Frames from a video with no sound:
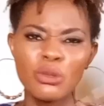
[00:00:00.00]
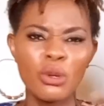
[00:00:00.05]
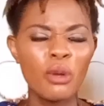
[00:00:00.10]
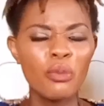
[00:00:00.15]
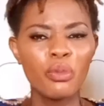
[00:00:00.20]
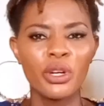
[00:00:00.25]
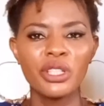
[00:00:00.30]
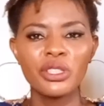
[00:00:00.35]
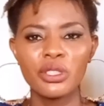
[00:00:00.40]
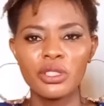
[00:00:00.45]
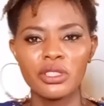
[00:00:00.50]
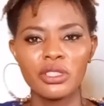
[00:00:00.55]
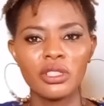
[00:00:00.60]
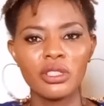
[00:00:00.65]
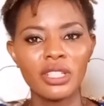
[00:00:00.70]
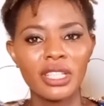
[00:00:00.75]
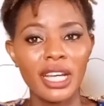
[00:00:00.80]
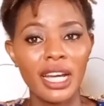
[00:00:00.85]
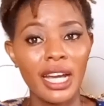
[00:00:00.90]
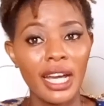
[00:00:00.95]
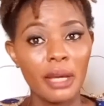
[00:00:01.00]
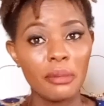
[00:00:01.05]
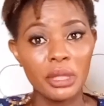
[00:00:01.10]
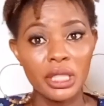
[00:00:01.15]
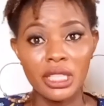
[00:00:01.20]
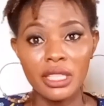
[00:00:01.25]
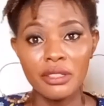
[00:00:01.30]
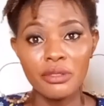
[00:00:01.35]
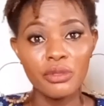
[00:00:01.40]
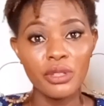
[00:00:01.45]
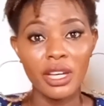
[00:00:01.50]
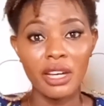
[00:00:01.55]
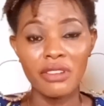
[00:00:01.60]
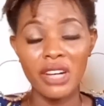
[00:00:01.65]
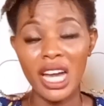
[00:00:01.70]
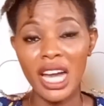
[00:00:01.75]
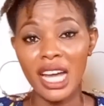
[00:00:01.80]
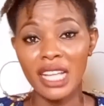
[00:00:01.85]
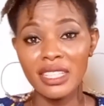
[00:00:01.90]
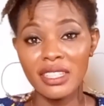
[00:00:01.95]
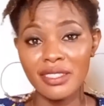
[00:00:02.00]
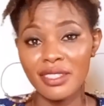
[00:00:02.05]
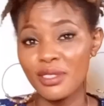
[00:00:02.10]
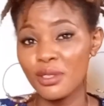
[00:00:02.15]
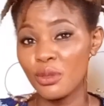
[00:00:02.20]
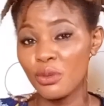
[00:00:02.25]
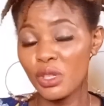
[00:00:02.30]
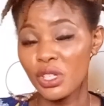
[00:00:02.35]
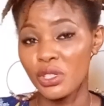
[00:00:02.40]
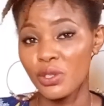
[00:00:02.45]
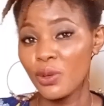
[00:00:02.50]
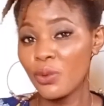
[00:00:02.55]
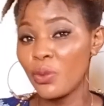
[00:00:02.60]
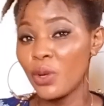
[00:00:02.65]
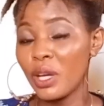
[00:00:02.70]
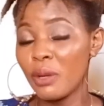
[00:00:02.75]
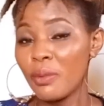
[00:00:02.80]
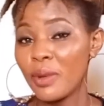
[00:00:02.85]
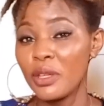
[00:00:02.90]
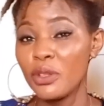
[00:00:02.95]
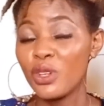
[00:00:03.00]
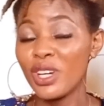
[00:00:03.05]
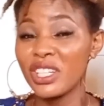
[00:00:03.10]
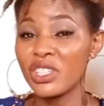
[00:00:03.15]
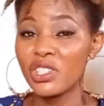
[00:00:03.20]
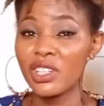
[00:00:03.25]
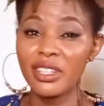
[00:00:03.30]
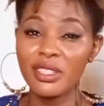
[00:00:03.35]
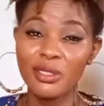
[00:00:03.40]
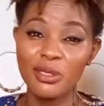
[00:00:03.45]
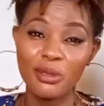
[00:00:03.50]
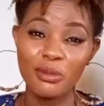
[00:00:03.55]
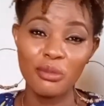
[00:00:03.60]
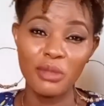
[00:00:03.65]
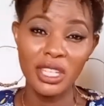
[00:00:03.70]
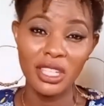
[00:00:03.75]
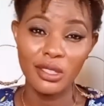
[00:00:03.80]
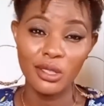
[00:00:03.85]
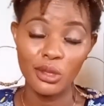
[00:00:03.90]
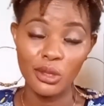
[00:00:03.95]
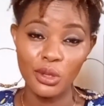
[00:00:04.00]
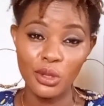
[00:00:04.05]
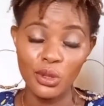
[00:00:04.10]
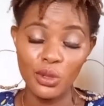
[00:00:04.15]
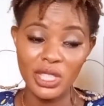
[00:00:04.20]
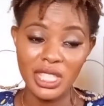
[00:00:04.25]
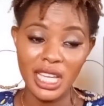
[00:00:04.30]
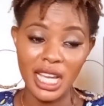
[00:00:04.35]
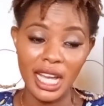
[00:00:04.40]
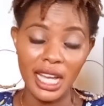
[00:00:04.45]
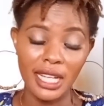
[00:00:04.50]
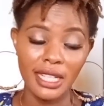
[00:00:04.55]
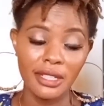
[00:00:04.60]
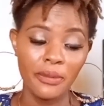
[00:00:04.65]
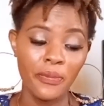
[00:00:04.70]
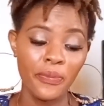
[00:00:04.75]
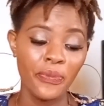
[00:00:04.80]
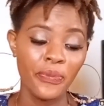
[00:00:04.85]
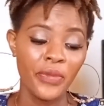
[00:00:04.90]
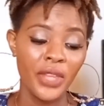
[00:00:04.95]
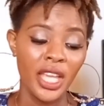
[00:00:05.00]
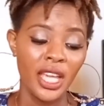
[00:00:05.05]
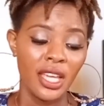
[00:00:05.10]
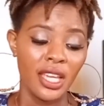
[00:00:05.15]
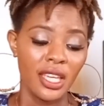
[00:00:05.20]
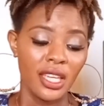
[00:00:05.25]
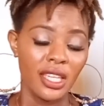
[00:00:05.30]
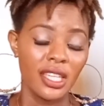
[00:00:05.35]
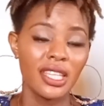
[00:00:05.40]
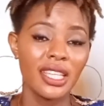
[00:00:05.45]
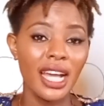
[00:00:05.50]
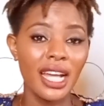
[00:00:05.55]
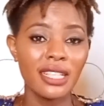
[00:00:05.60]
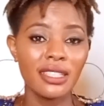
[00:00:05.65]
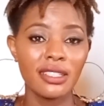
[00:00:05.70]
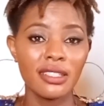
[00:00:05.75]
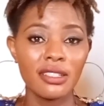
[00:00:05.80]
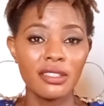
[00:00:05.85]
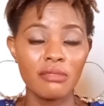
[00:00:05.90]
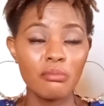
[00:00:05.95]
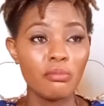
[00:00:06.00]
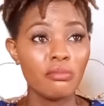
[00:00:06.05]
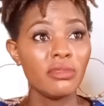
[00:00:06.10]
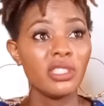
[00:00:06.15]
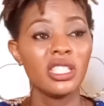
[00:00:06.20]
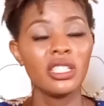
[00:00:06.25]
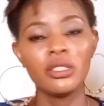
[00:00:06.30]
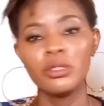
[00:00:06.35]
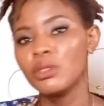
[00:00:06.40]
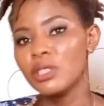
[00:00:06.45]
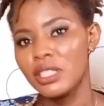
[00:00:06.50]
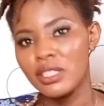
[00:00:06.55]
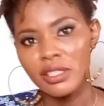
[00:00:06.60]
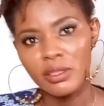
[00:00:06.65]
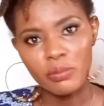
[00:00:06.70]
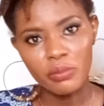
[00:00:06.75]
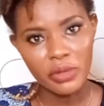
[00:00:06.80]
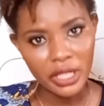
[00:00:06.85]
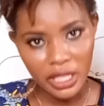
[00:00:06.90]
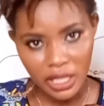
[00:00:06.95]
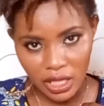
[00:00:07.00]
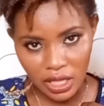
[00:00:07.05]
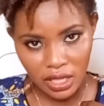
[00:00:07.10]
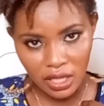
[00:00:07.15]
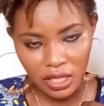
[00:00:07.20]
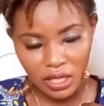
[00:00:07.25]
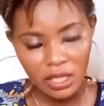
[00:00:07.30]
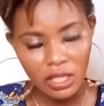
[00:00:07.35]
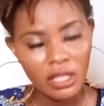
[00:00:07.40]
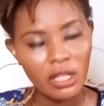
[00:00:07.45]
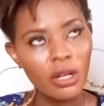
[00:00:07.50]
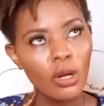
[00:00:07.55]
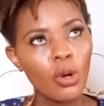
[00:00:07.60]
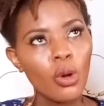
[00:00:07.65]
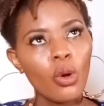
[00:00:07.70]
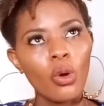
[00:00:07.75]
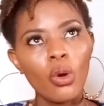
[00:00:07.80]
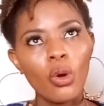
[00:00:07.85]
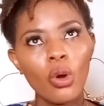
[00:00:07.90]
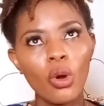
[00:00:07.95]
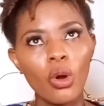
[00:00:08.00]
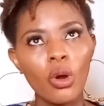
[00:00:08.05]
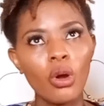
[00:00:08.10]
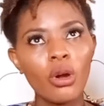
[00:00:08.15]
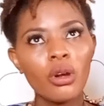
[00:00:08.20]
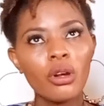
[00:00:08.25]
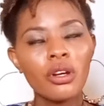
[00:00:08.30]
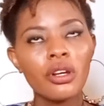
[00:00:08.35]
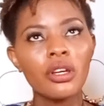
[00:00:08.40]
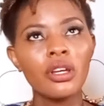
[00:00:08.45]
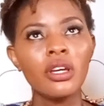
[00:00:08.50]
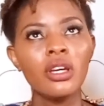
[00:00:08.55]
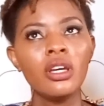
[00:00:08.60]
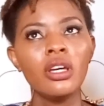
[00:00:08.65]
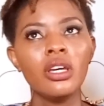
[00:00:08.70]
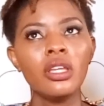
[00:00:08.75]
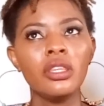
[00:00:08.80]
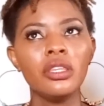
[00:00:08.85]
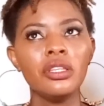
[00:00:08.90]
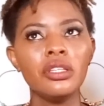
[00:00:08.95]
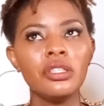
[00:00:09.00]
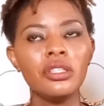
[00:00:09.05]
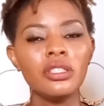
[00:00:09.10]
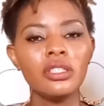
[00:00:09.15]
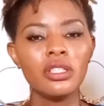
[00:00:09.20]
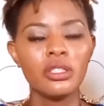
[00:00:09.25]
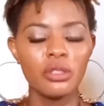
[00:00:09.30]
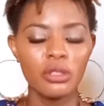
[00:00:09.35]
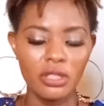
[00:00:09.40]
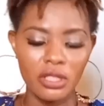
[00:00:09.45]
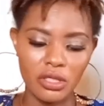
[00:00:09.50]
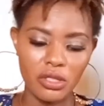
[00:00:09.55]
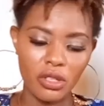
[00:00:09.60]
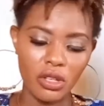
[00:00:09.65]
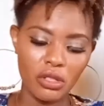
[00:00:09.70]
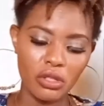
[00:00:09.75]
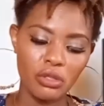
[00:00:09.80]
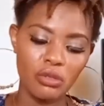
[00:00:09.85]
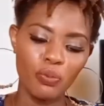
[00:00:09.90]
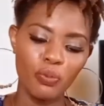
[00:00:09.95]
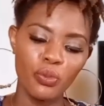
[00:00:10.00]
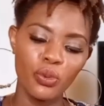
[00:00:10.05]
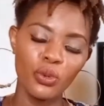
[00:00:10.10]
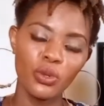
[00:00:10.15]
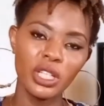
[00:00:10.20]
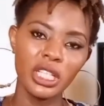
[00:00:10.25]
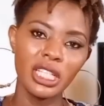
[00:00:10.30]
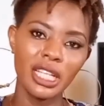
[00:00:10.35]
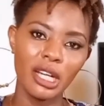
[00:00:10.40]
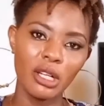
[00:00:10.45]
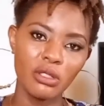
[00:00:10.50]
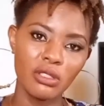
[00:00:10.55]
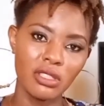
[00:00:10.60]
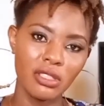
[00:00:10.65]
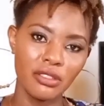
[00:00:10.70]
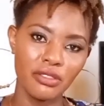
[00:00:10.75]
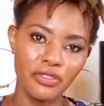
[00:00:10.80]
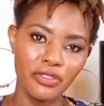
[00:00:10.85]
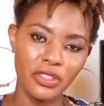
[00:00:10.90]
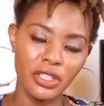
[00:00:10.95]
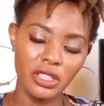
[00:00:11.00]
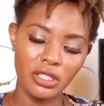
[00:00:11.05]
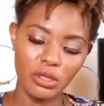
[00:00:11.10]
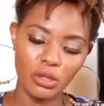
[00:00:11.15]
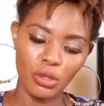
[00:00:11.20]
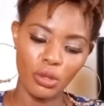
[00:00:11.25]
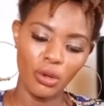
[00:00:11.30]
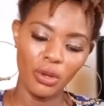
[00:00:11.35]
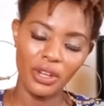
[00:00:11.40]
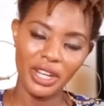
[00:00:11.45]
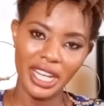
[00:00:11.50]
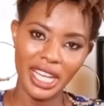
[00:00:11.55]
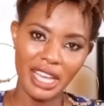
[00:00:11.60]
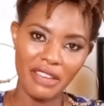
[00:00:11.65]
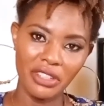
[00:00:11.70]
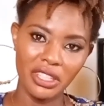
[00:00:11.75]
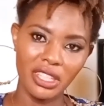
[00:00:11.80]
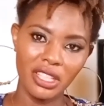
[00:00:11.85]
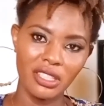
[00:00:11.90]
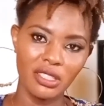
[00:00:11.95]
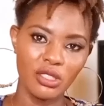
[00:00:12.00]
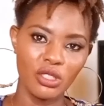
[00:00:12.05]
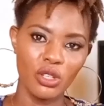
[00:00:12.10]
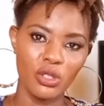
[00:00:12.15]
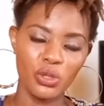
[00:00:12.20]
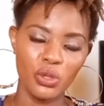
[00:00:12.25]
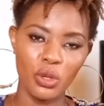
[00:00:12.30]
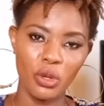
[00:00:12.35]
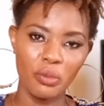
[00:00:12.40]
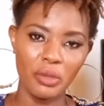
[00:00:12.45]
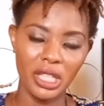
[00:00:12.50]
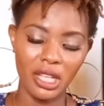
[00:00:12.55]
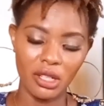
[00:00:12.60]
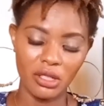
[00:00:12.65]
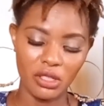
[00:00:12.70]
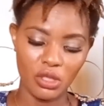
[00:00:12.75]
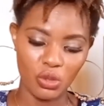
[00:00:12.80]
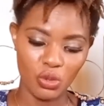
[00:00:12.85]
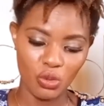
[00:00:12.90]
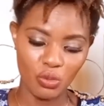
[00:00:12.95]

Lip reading: At one point or the other, I believe you have had a situation where you are trying to make your clothes and either the needle is breaking or the needle is just pulling out the feed dog, everything is just coming out.